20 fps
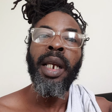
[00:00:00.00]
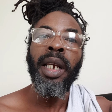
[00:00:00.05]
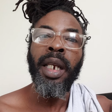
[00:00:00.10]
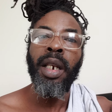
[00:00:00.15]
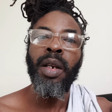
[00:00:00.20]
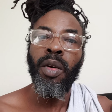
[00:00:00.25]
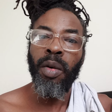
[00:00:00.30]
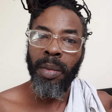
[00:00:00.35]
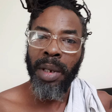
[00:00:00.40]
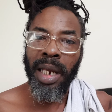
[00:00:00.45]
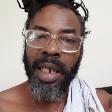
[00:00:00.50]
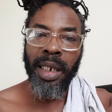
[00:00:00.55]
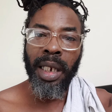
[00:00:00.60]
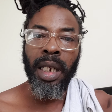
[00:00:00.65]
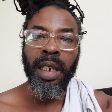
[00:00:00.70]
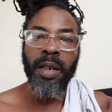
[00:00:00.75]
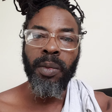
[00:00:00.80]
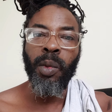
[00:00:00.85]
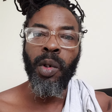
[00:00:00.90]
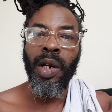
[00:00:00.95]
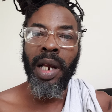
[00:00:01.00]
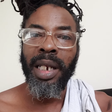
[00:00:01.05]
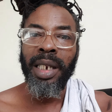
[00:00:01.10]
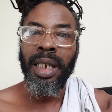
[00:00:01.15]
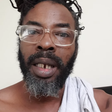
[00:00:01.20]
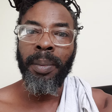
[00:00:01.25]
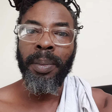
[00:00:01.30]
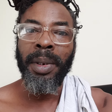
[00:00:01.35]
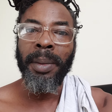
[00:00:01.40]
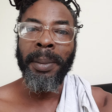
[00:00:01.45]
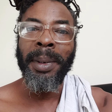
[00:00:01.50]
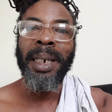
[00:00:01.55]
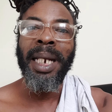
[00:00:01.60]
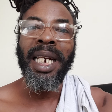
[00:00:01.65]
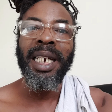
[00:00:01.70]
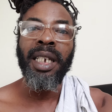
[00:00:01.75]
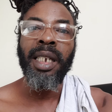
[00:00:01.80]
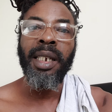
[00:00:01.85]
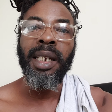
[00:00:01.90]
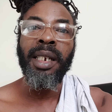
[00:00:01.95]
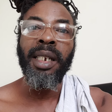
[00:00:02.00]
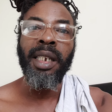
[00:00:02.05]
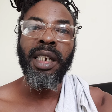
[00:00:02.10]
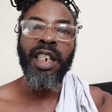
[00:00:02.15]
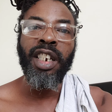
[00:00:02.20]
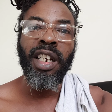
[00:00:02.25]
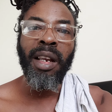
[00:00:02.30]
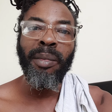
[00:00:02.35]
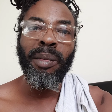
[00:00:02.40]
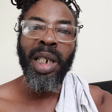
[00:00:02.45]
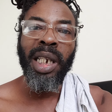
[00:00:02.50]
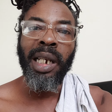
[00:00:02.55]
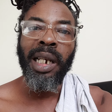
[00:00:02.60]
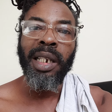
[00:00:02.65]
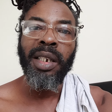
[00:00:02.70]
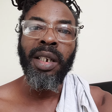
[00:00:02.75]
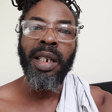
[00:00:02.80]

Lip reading: You know, me, I say it's more acceptable than it is in Jamaica.